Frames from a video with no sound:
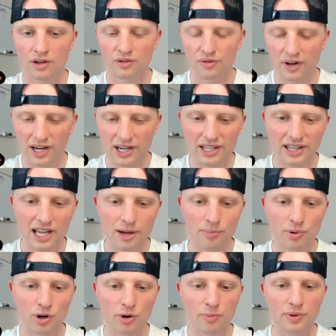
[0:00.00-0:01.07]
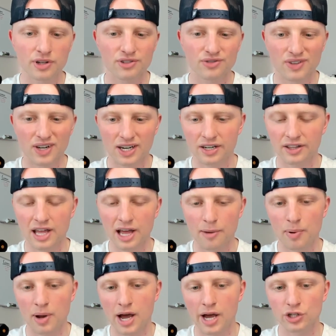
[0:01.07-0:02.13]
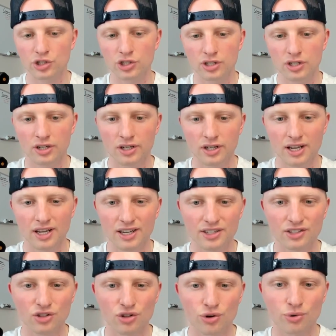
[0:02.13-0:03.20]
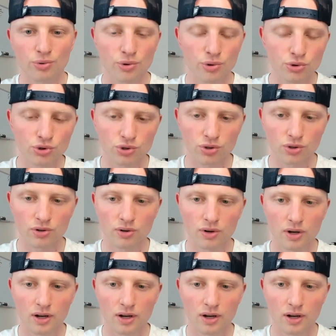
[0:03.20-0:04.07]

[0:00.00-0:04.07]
Finding that purpose, finding that passion is crucial